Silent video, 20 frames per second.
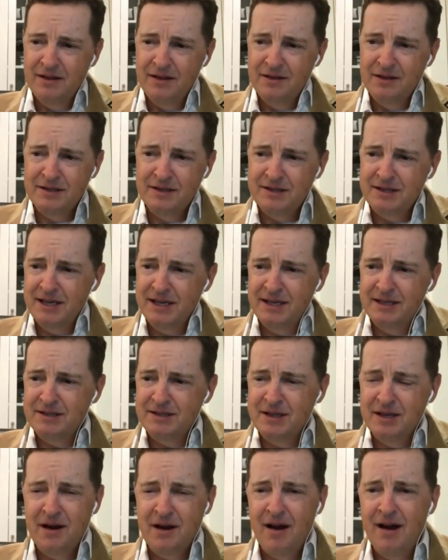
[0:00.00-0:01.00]
the
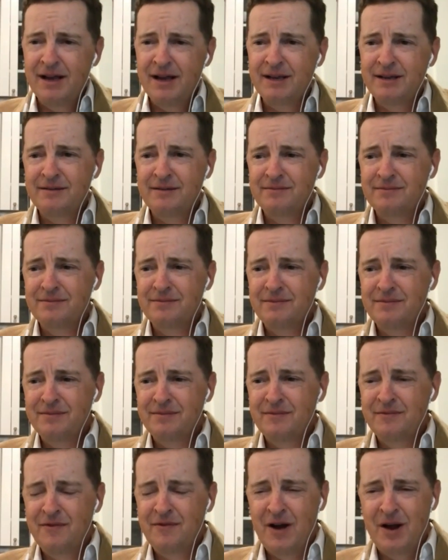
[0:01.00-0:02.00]
scenes that I
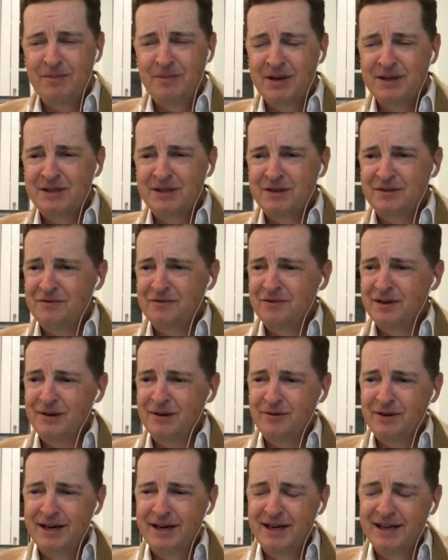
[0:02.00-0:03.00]
find myself
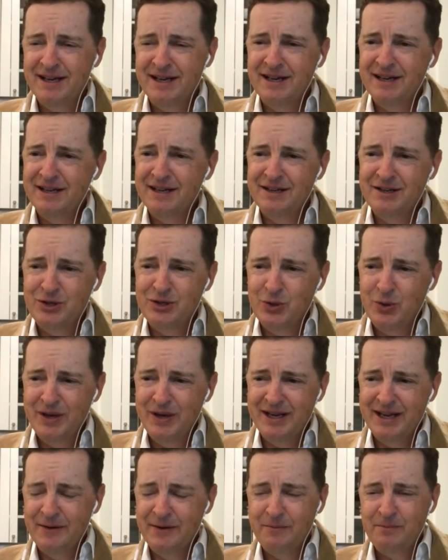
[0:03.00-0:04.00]
rereading and
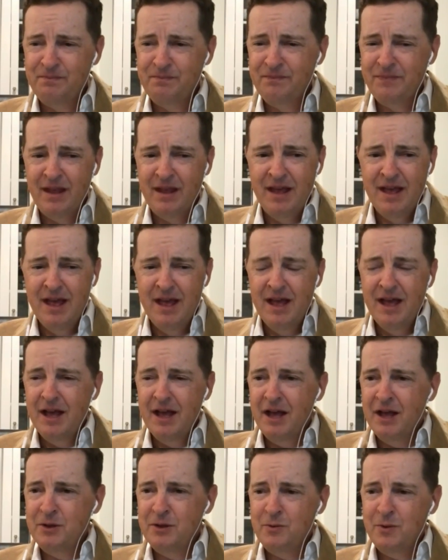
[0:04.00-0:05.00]
enjoying
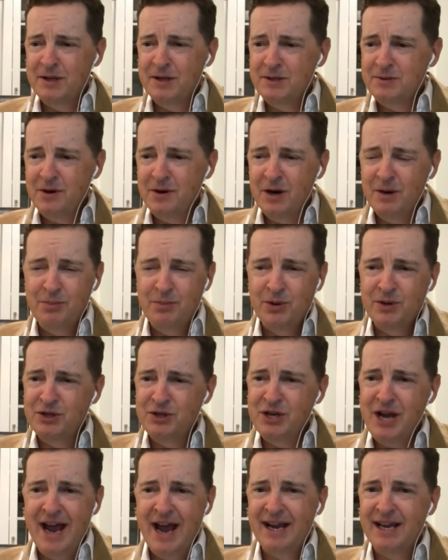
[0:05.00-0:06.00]
are the ones where I put
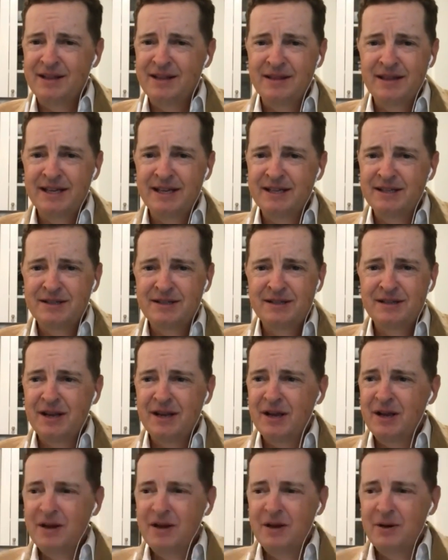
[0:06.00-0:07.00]
Jack in these
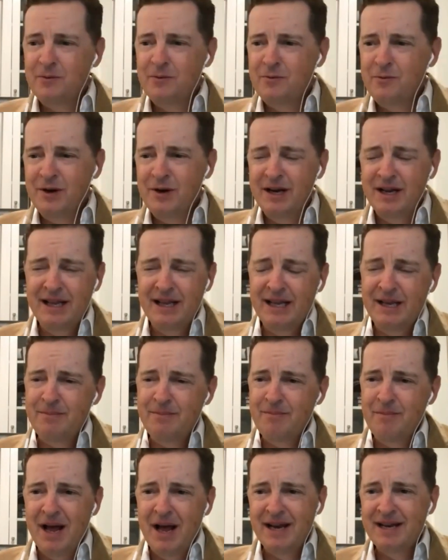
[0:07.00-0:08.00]
really
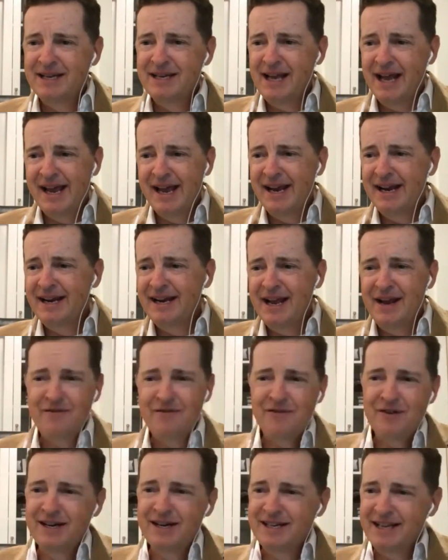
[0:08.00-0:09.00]
mundane,
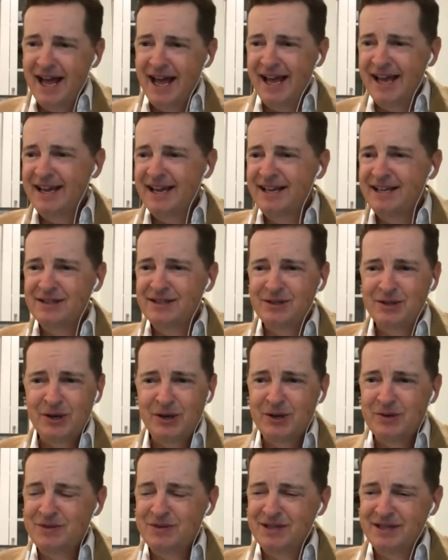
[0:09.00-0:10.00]
everyday
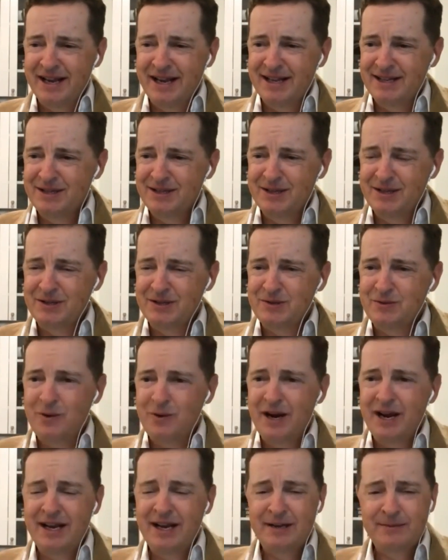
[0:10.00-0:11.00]
circumstances
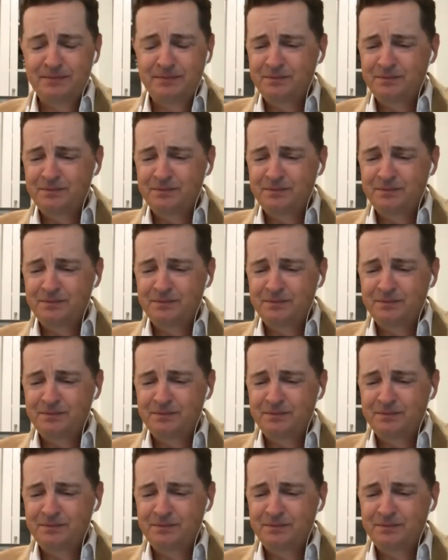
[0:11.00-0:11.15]
where